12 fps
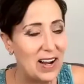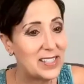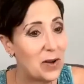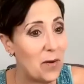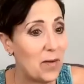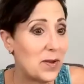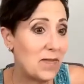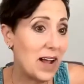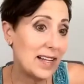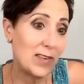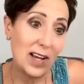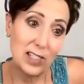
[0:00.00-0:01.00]
So um, you,
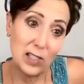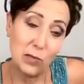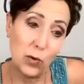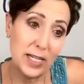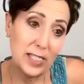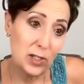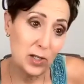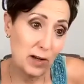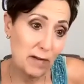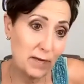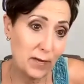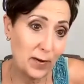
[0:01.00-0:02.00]
got, you got some green
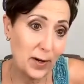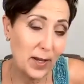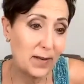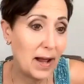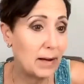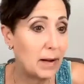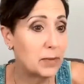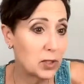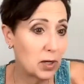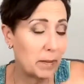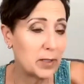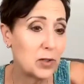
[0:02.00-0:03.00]
stuff in front of you. I, I'm,
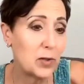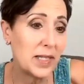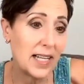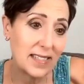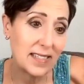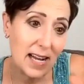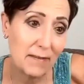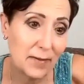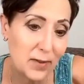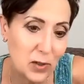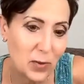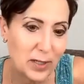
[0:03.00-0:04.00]
I'm assuming that's not
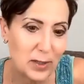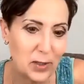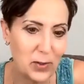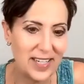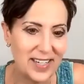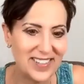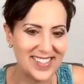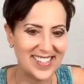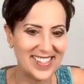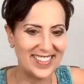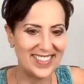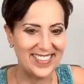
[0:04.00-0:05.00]
for the trick-or-treaters.